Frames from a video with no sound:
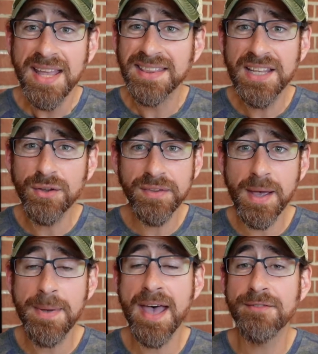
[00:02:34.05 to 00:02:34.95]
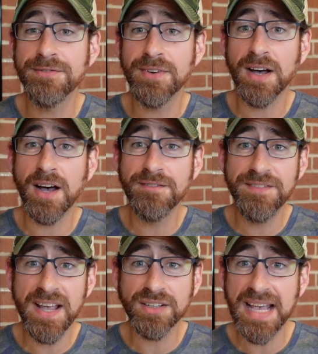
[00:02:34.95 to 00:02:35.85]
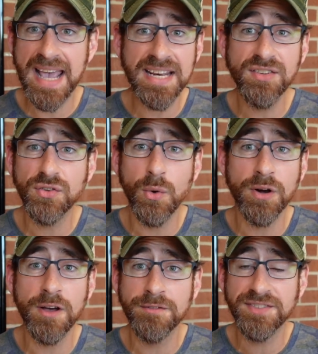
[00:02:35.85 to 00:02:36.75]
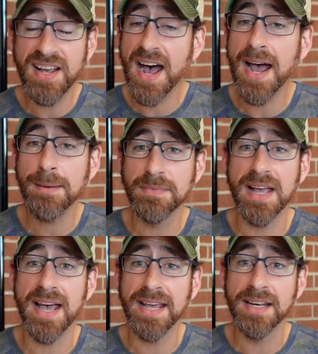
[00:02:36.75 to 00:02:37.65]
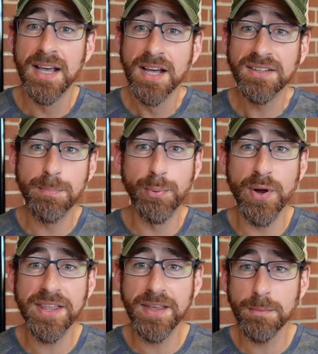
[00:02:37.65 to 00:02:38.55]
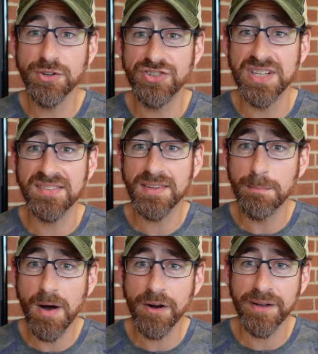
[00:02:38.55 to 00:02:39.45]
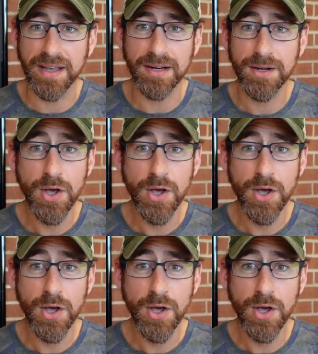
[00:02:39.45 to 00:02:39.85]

neither of them have unveiled any sort of timeline to bring their machines to market,